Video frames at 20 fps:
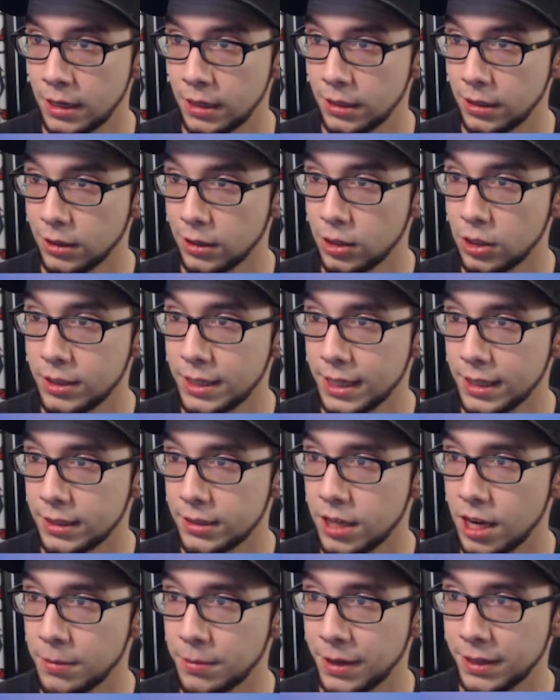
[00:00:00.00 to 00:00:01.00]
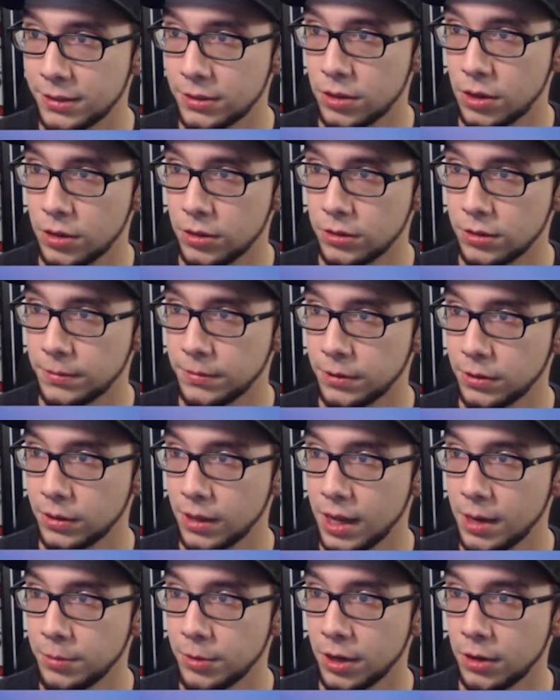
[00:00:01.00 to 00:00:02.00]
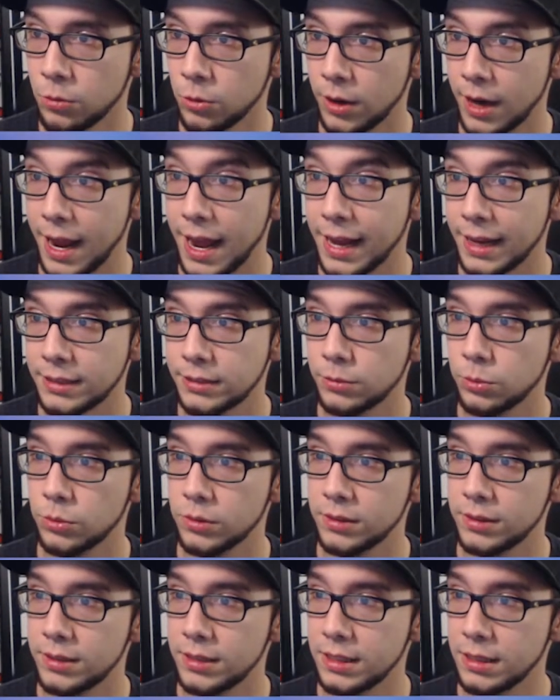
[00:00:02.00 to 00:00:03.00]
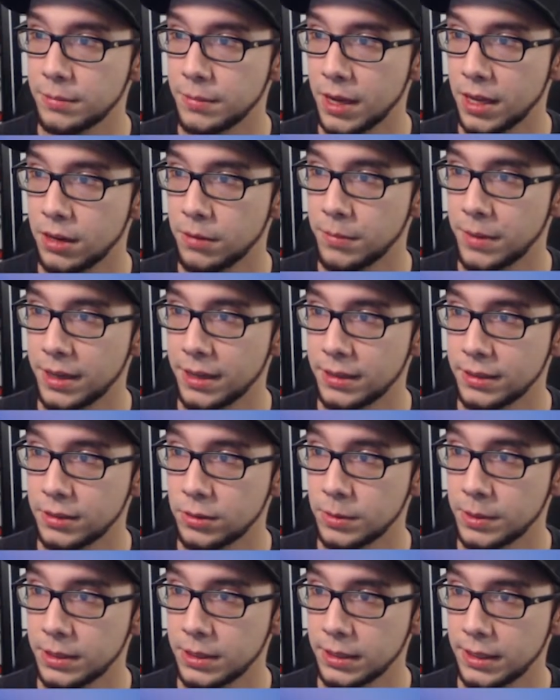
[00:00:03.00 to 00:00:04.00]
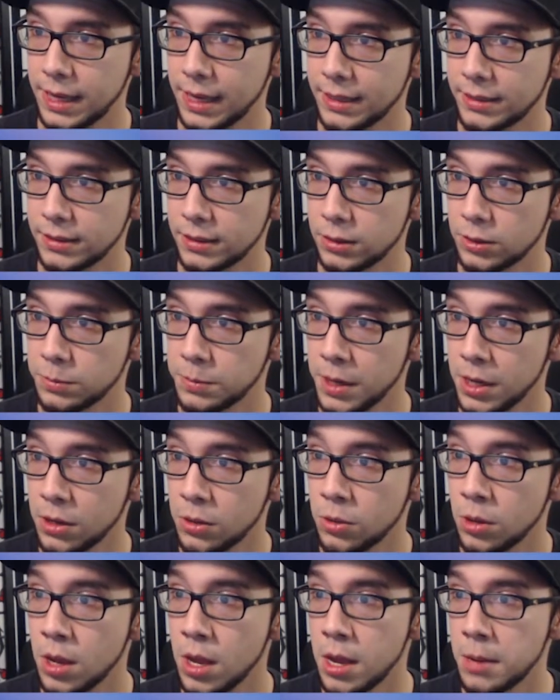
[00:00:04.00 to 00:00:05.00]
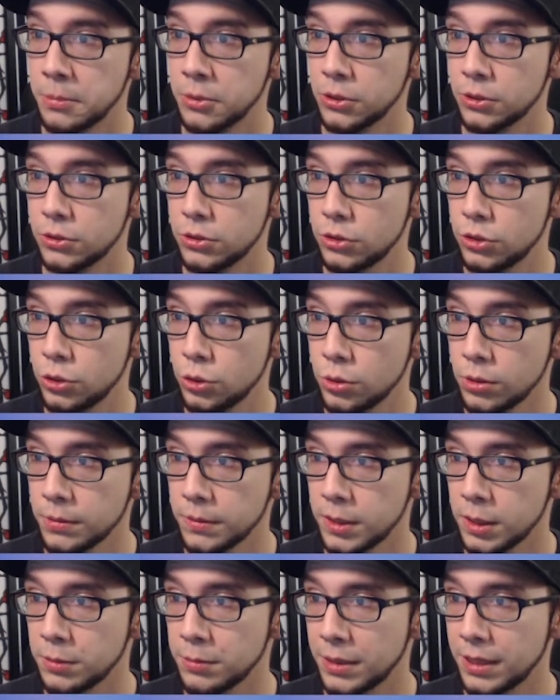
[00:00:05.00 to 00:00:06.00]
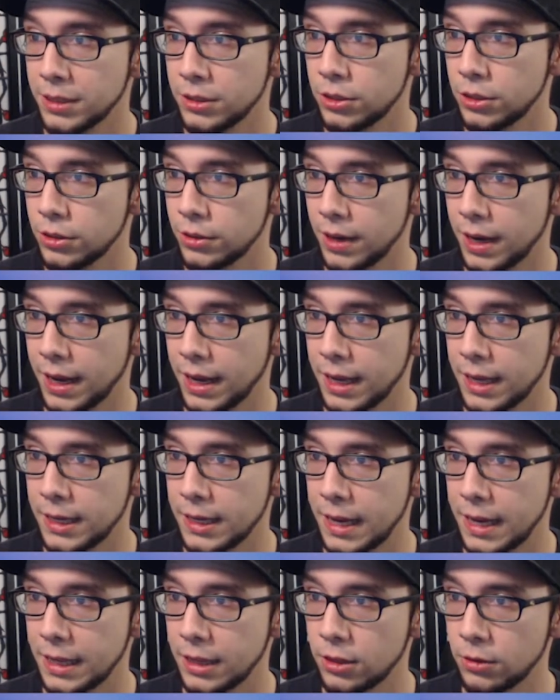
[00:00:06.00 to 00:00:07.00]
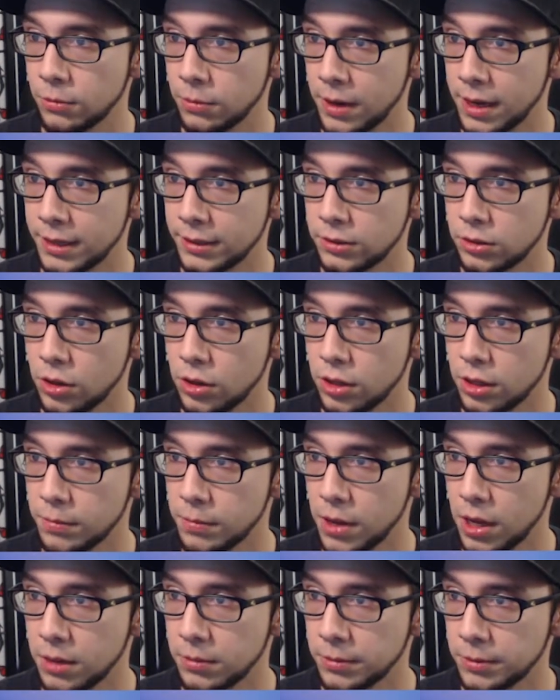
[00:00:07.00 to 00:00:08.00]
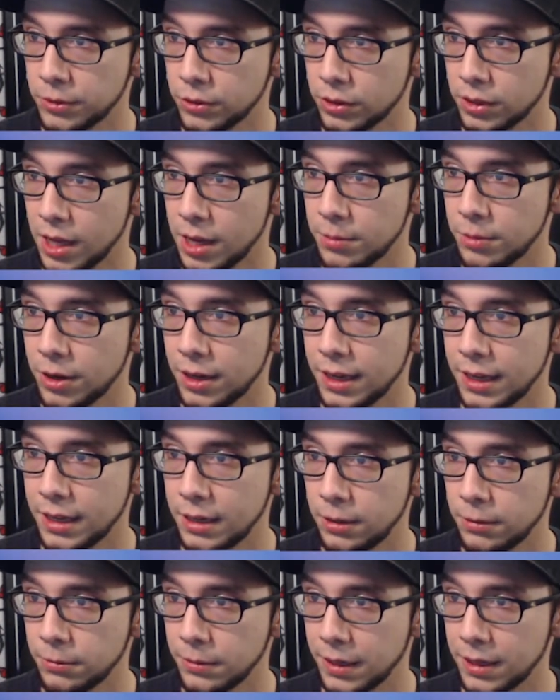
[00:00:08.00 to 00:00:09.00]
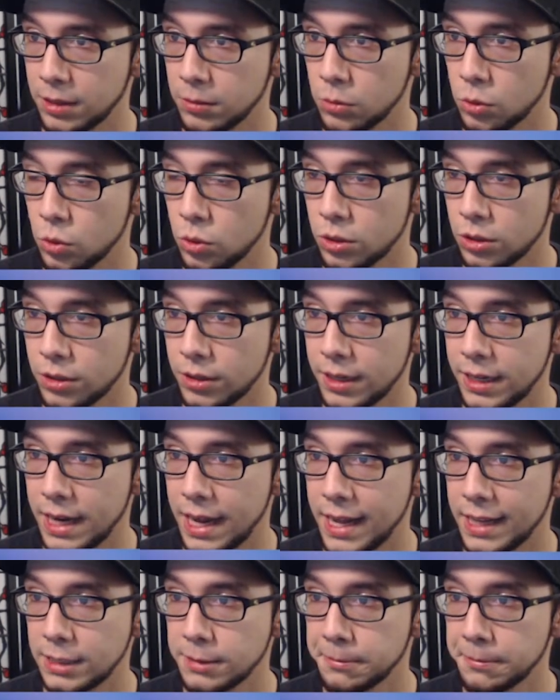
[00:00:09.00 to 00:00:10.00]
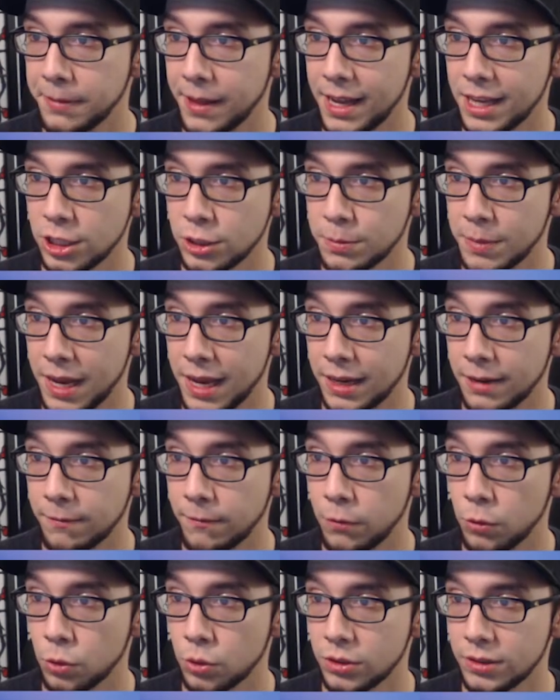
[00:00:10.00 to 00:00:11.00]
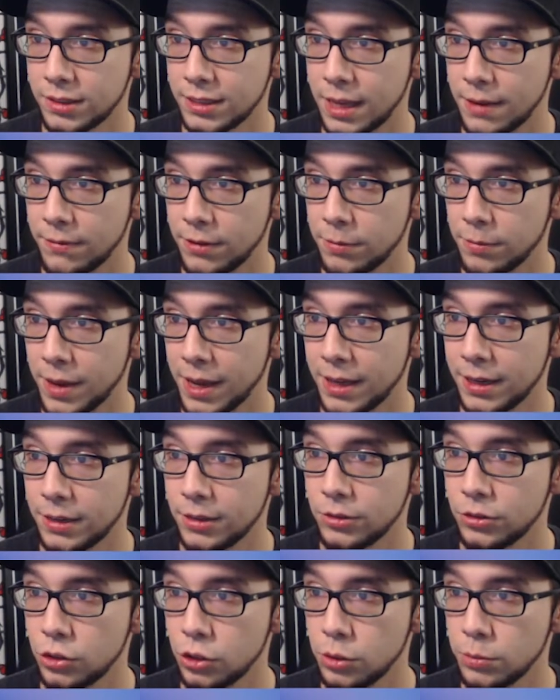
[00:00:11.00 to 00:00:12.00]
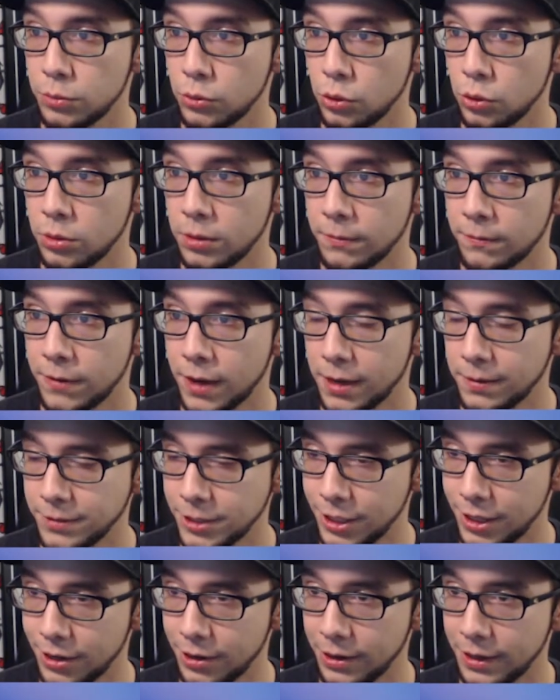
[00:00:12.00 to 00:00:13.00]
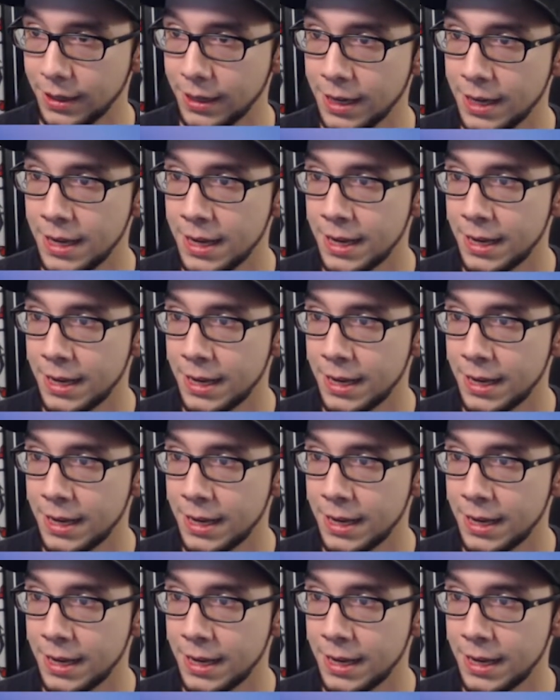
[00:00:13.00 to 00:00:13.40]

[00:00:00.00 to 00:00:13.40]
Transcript: Look at the top X cards of your library, where X was the amount of mana spent to cast a spell. Put 2 of them into your hand and the rest on the bottom of your library in a random order, and it has flashback for 7 mana, 2 blue, and 5 generic.